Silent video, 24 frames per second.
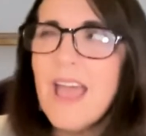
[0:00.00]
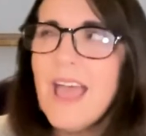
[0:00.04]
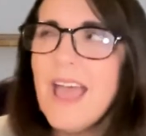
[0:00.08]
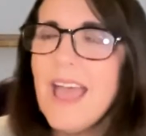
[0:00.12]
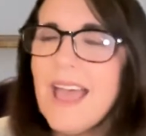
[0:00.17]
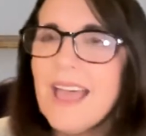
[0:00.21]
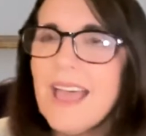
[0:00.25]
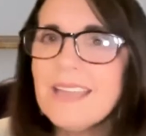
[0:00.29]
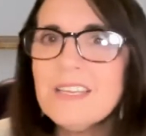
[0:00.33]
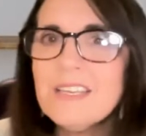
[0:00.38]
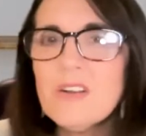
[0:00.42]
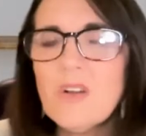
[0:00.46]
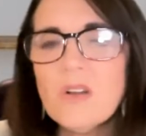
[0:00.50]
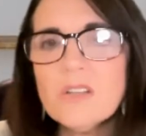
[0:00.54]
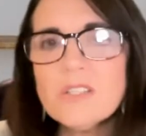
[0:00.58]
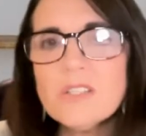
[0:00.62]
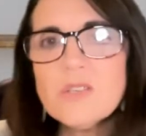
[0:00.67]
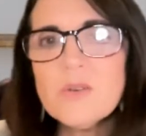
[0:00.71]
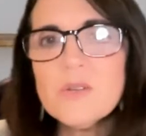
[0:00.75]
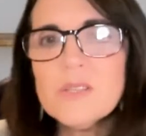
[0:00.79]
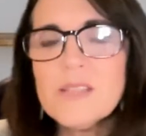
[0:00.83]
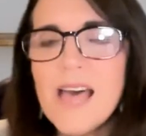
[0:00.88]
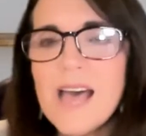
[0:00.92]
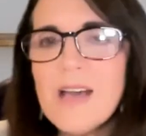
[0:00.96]
And it
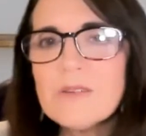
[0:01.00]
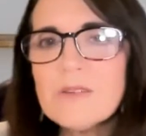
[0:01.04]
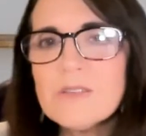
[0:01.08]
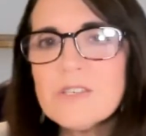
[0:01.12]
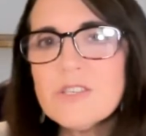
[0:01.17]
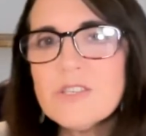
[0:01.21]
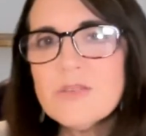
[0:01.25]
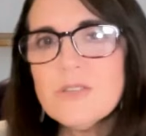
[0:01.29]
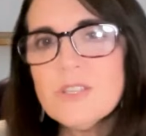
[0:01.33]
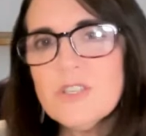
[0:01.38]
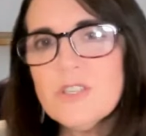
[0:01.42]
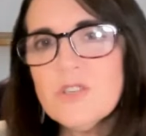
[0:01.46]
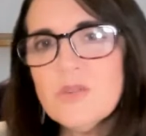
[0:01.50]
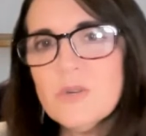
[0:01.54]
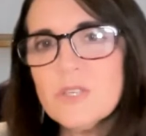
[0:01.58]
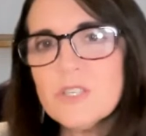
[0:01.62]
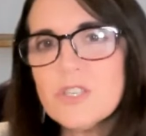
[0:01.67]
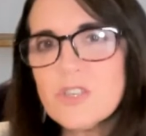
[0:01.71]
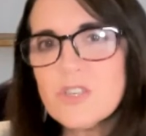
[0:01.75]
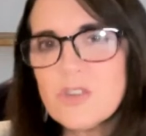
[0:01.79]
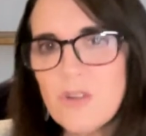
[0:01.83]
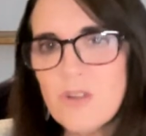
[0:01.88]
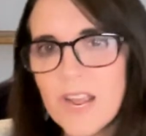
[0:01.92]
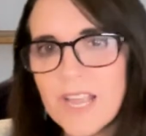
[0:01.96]
also allows you to do a
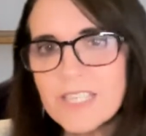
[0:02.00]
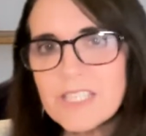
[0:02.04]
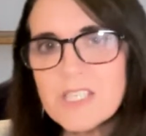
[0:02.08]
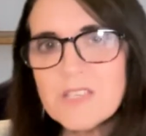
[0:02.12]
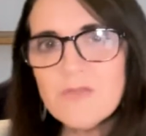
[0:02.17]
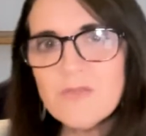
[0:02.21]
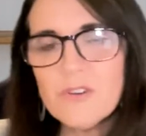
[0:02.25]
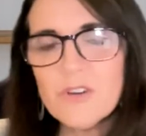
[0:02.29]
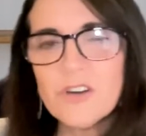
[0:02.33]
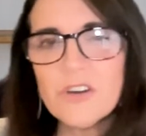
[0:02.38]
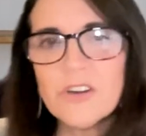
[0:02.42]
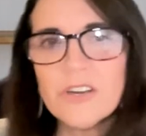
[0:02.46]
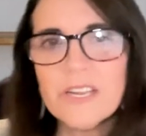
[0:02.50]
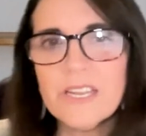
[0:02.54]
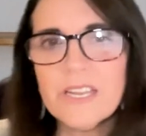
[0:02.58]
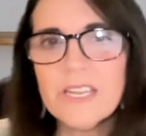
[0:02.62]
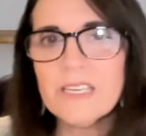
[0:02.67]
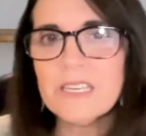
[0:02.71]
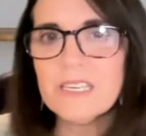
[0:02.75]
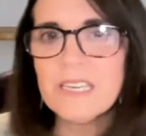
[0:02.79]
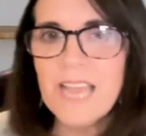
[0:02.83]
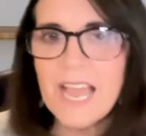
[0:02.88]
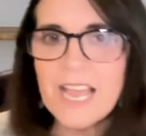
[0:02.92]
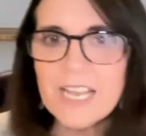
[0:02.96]
transfer in
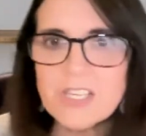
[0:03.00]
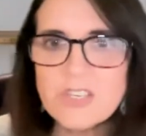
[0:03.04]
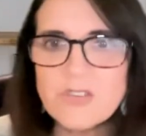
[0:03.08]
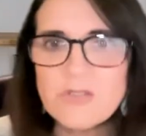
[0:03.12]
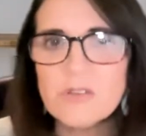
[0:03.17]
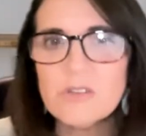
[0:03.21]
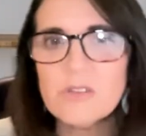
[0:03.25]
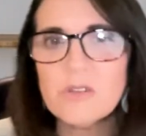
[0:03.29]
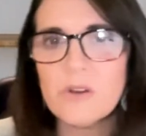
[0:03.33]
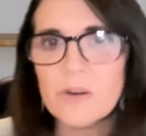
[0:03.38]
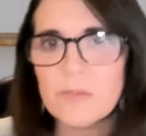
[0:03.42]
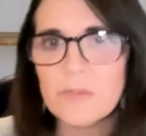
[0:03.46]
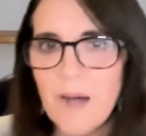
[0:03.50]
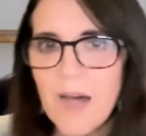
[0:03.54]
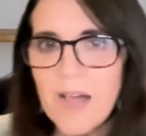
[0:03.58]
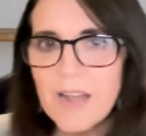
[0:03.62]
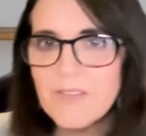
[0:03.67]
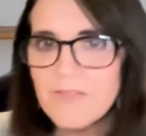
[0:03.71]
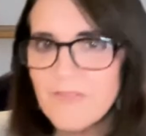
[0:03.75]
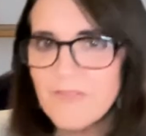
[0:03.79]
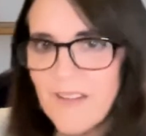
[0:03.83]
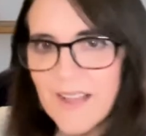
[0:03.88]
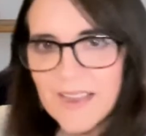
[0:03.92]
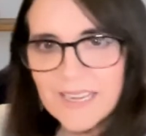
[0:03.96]
a natural or a
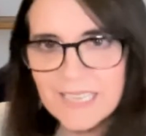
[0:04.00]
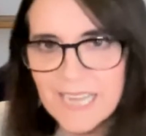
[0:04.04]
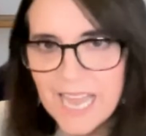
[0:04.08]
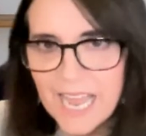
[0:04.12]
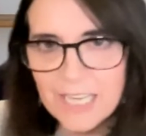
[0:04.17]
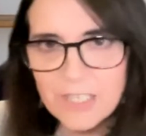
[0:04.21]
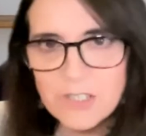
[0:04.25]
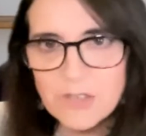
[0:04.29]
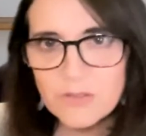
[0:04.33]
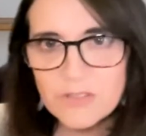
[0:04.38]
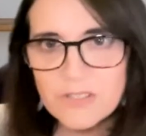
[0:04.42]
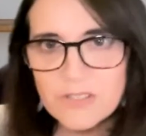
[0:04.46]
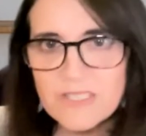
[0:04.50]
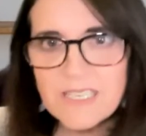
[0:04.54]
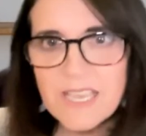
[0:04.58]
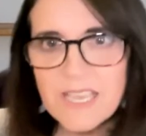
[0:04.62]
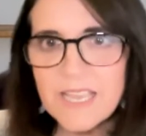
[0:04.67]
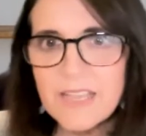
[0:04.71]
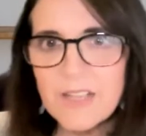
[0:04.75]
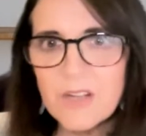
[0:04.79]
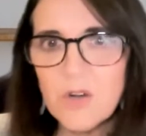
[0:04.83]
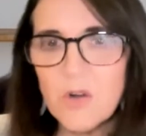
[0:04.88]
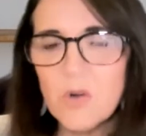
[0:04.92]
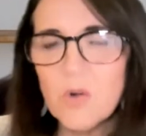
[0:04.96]
modified natural
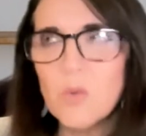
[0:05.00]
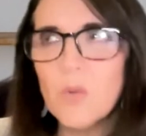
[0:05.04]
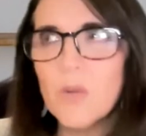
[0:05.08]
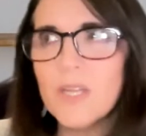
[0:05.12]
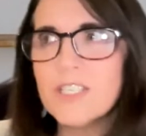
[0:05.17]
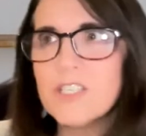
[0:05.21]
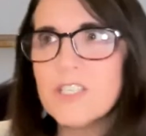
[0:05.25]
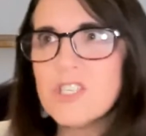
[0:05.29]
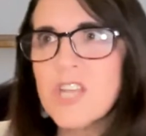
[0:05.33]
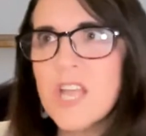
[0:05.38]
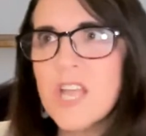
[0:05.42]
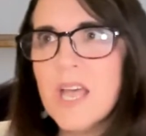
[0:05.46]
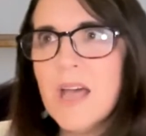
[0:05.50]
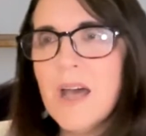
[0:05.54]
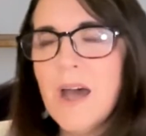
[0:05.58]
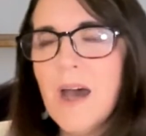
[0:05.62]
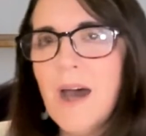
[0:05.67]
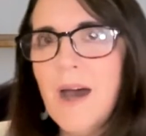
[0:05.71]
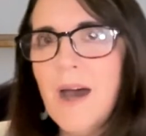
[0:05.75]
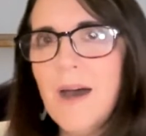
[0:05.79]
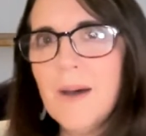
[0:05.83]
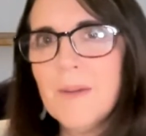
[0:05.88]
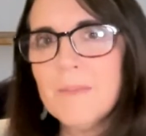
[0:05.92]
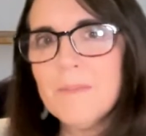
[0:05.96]
cycle, which
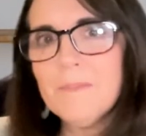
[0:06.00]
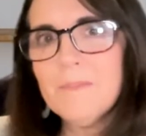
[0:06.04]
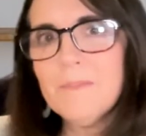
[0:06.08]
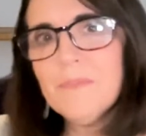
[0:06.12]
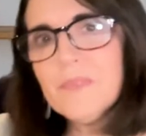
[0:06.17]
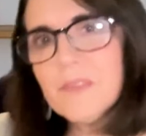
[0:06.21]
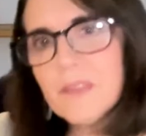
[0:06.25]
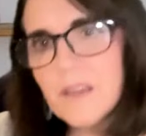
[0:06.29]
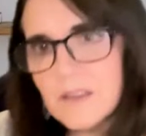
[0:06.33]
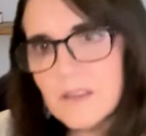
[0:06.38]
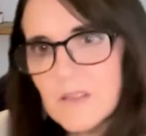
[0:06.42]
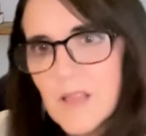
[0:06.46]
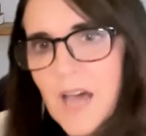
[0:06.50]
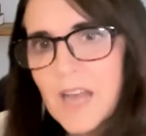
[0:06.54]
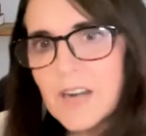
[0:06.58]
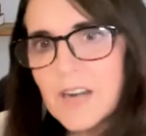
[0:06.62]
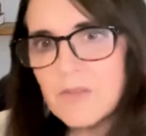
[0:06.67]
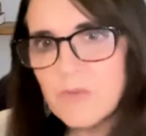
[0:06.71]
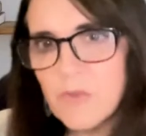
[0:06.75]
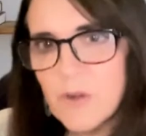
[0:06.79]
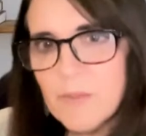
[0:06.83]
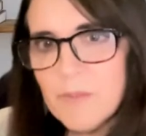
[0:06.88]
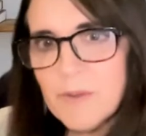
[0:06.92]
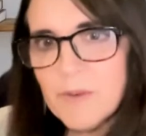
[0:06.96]
a lot
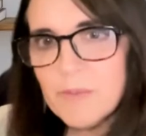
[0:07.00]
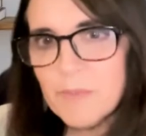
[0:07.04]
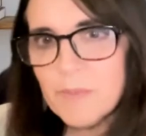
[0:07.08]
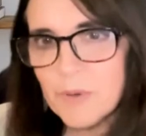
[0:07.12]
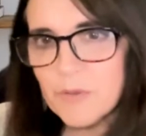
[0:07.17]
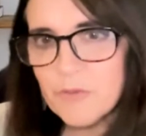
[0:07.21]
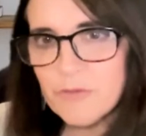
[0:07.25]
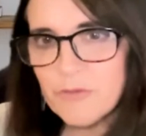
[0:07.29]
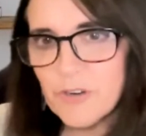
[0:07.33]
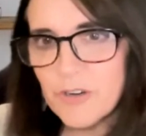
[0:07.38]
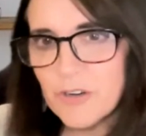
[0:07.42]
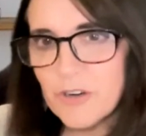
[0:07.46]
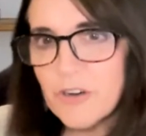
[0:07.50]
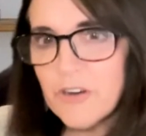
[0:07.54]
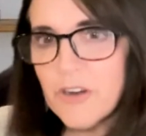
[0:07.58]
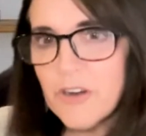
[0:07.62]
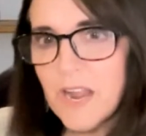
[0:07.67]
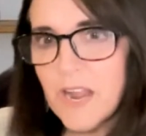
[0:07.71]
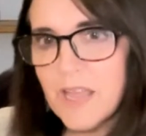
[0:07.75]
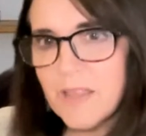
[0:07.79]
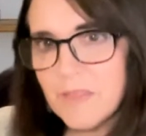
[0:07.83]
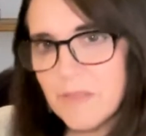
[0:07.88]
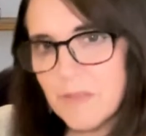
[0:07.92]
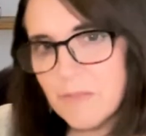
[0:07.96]
of women prefer
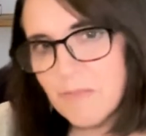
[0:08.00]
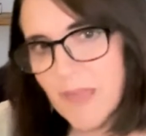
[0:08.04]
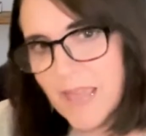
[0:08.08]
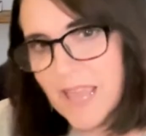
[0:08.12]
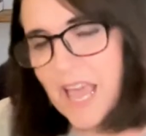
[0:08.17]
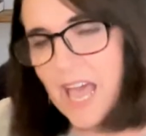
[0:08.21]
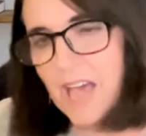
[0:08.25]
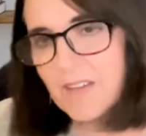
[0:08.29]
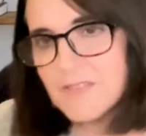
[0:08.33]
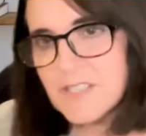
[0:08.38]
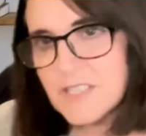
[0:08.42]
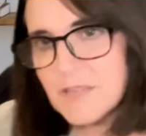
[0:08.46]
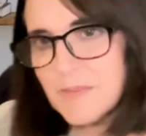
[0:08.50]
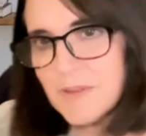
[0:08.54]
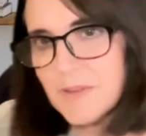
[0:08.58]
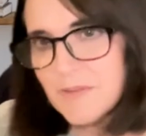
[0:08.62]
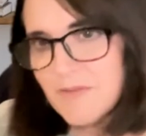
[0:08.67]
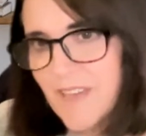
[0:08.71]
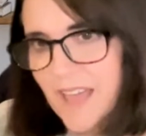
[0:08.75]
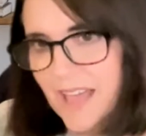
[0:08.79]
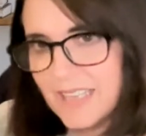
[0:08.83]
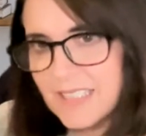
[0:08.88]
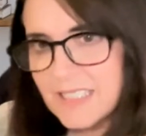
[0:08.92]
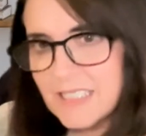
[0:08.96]
and may have some
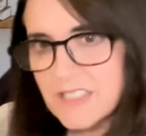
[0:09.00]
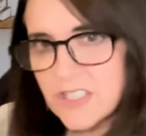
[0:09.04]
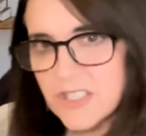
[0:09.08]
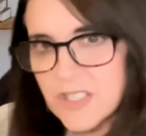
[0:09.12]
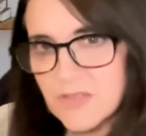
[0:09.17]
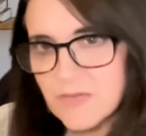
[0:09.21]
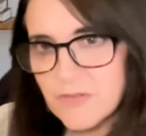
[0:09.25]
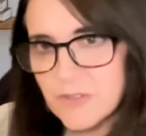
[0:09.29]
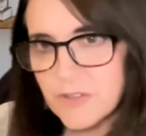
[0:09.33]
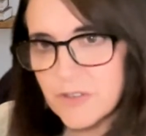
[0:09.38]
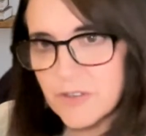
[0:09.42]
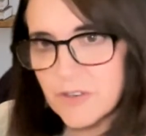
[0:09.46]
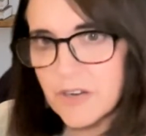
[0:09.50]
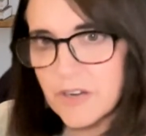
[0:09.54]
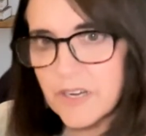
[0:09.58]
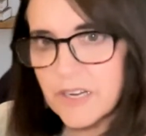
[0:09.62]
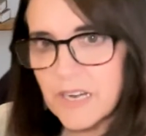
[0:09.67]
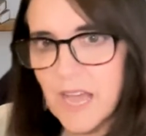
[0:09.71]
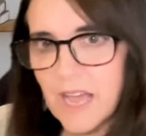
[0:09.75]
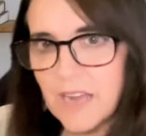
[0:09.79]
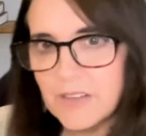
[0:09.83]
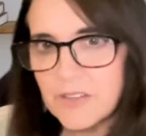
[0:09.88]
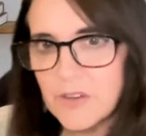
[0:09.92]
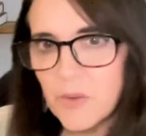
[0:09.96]
advantages for an
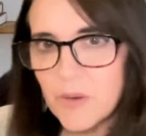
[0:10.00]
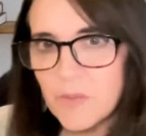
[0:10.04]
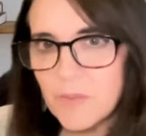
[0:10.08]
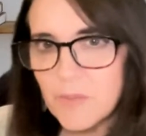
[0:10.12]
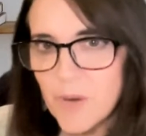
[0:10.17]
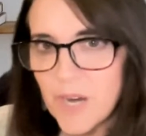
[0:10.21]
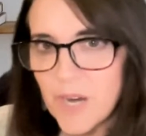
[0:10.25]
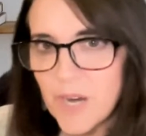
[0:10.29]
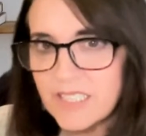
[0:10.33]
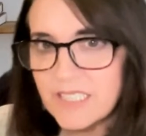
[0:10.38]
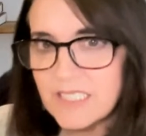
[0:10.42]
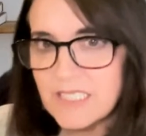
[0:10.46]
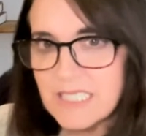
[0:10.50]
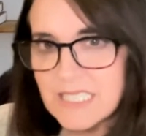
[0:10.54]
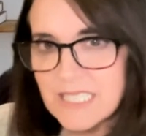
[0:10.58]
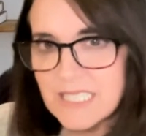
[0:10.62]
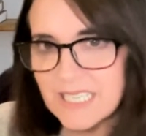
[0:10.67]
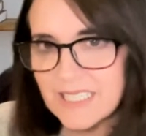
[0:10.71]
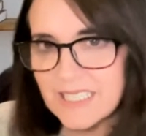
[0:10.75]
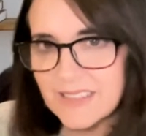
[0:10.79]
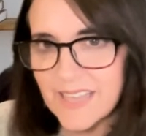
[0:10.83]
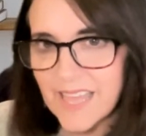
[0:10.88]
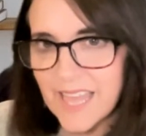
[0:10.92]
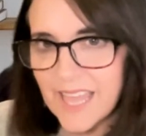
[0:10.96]
ongoing pregnancy
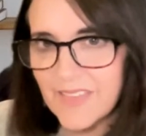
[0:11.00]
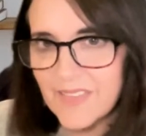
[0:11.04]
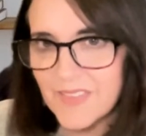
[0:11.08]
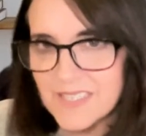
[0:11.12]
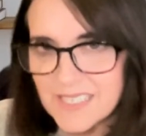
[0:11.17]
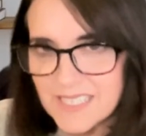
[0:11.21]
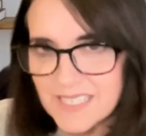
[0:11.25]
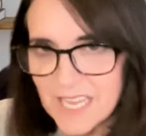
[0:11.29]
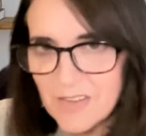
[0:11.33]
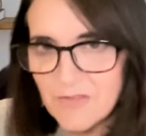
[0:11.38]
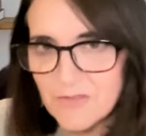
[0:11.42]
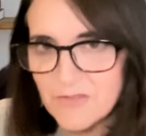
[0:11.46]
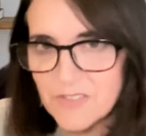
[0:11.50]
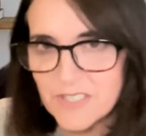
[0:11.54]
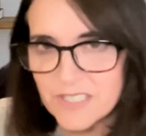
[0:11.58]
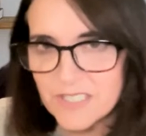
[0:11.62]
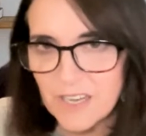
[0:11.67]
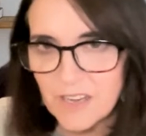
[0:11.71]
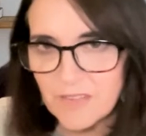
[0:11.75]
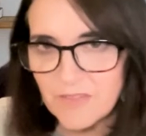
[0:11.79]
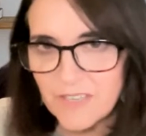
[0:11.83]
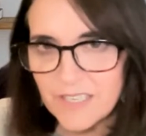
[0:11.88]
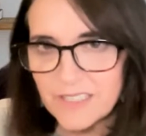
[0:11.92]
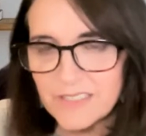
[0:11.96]
and the safety
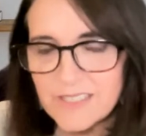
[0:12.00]
of it.